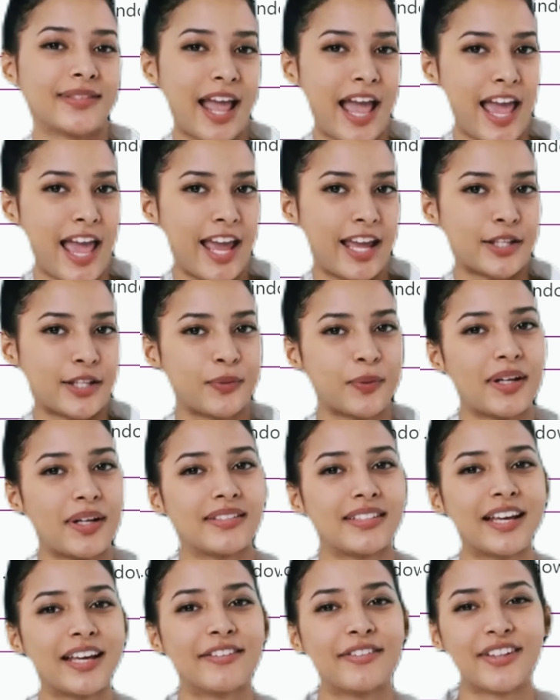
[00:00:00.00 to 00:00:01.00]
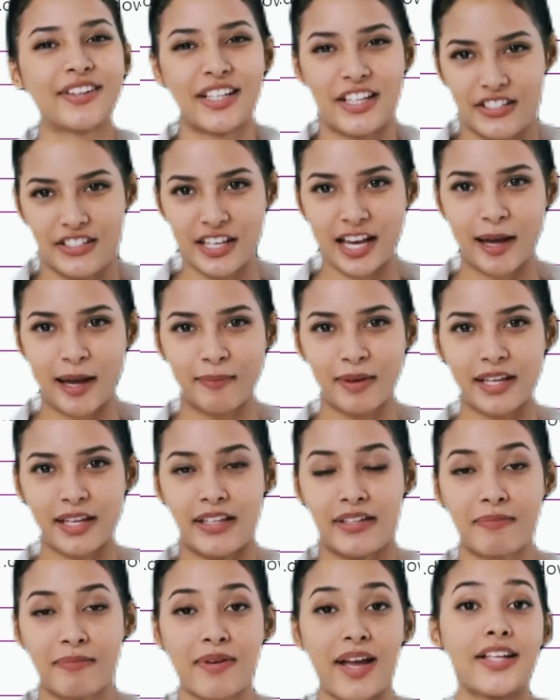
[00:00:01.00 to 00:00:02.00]
And once I finish typing
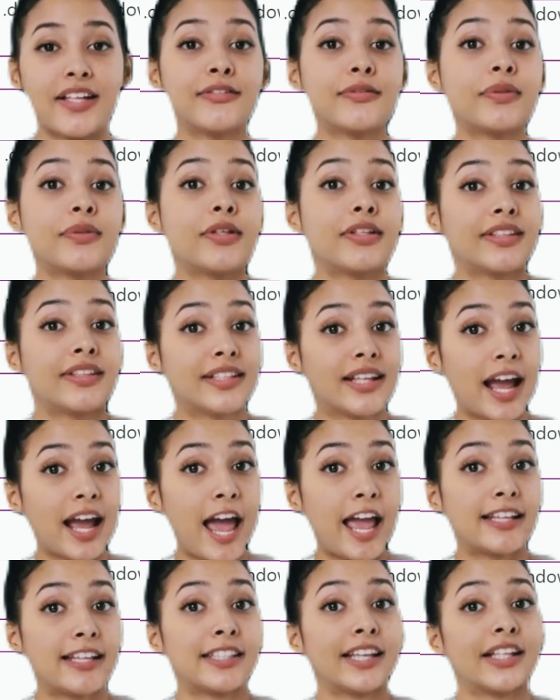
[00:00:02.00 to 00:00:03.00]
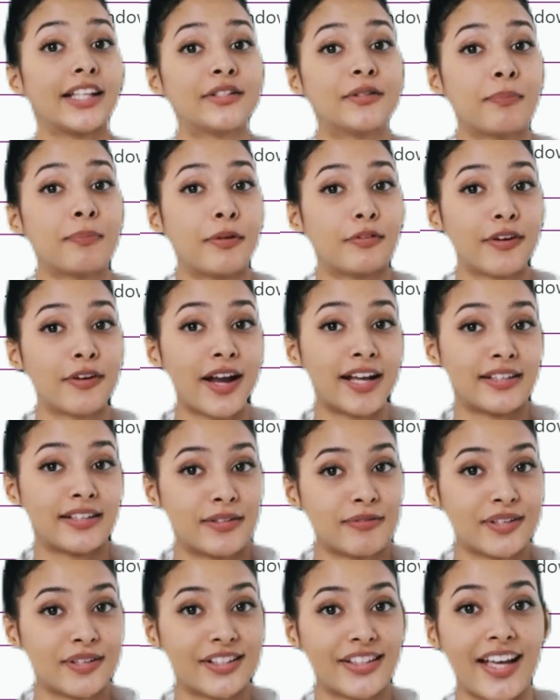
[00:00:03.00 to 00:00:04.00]
in the password, I need to provide the
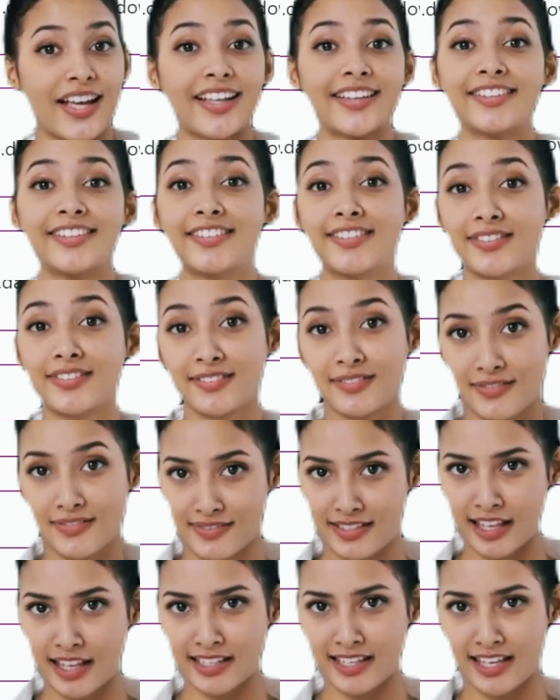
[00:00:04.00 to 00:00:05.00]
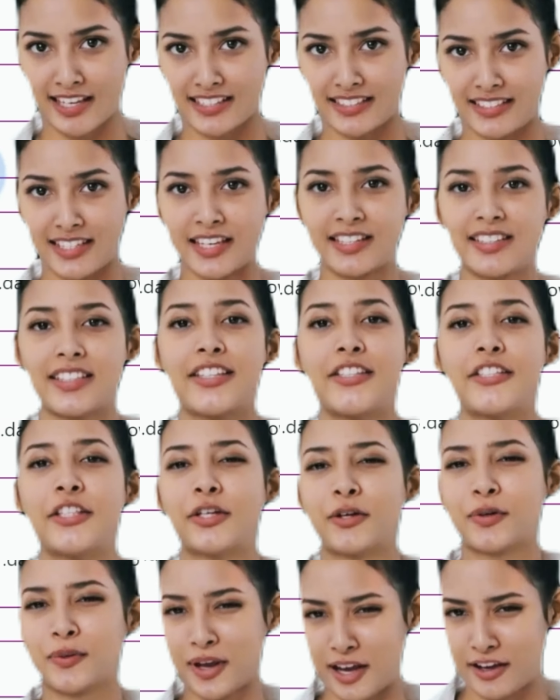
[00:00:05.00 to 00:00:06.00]
region. This is the
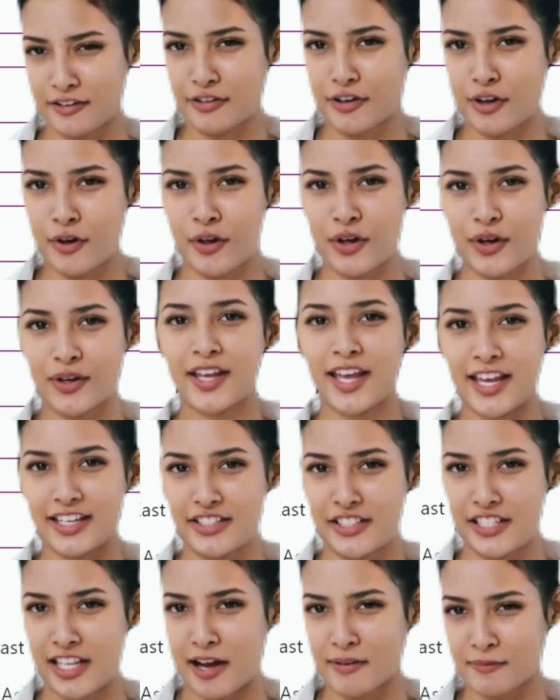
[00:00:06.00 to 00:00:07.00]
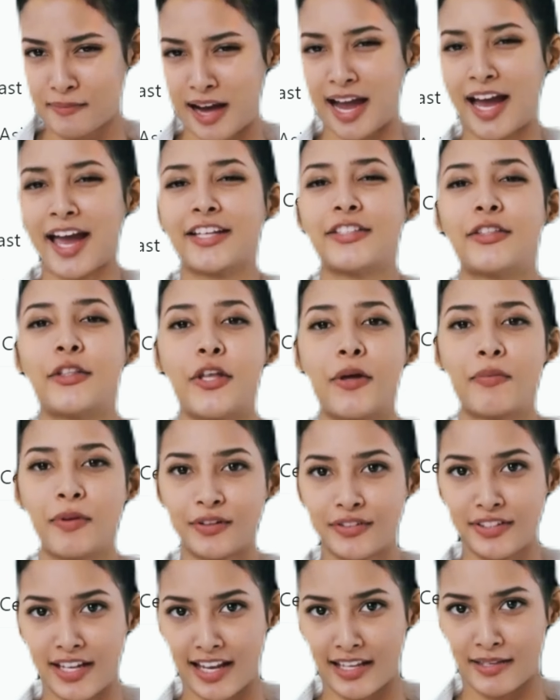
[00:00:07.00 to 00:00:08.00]
geographical location of my SQL
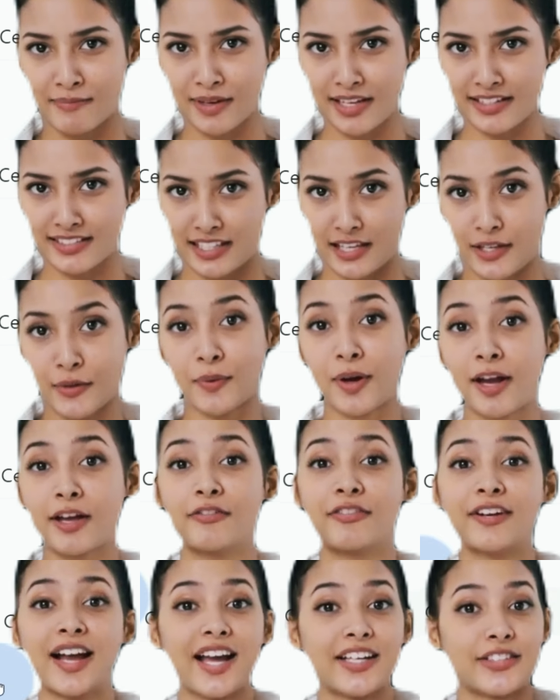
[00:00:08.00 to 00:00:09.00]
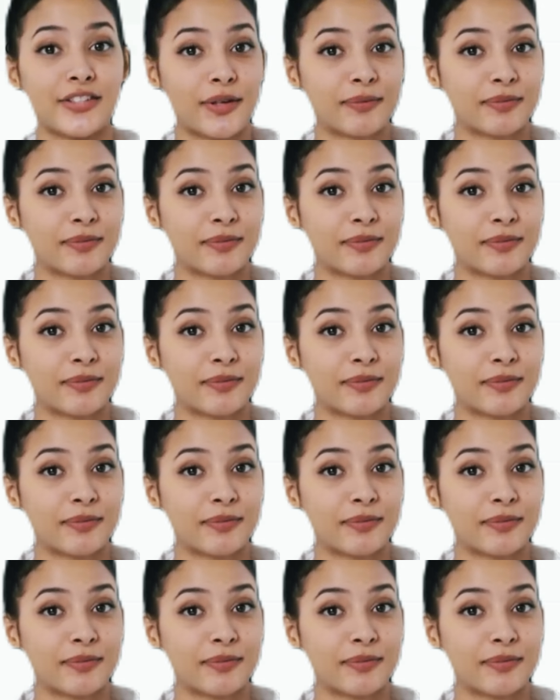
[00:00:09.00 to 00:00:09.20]
database in one of Azure